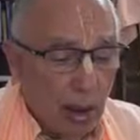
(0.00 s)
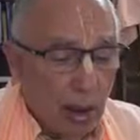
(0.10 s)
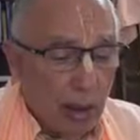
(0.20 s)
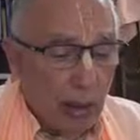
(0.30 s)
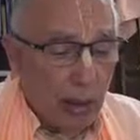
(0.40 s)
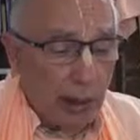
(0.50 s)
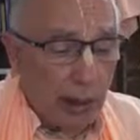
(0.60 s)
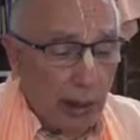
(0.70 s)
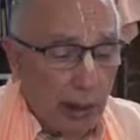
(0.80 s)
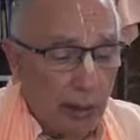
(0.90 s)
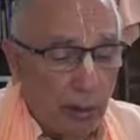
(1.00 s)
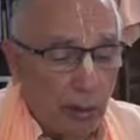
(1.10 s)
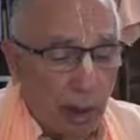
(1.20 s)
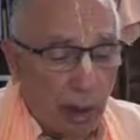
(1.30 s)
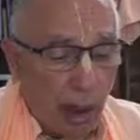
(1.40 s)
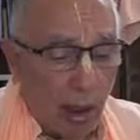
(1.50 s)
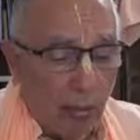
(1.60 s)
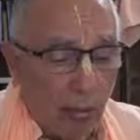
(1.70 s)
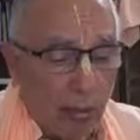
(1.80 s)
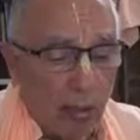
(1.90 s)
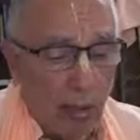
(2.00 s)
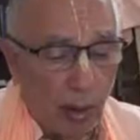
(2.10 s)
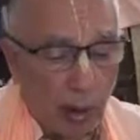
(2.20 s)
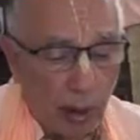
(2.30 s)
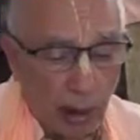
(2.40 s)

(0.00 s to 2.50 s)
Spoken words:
Saitin Sukha Kabu Nahe